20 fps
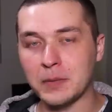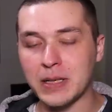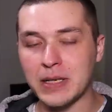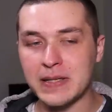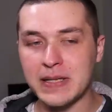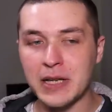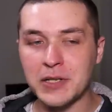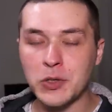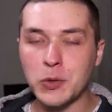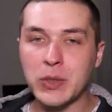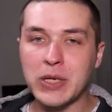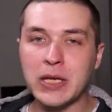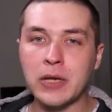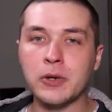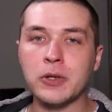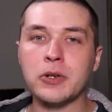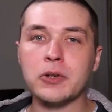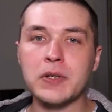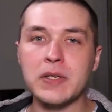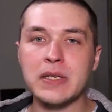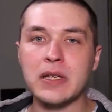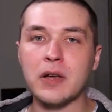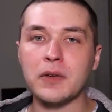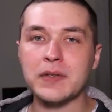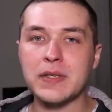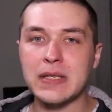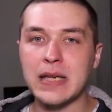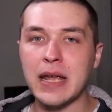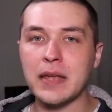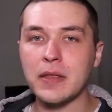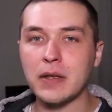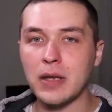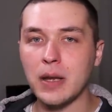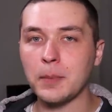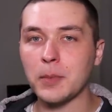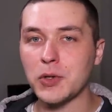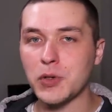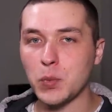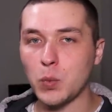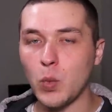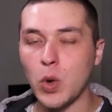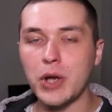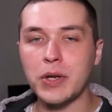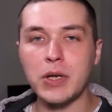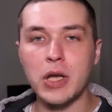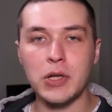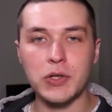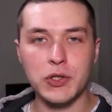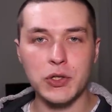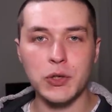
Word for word: because as you hear yourself say the numbers 1,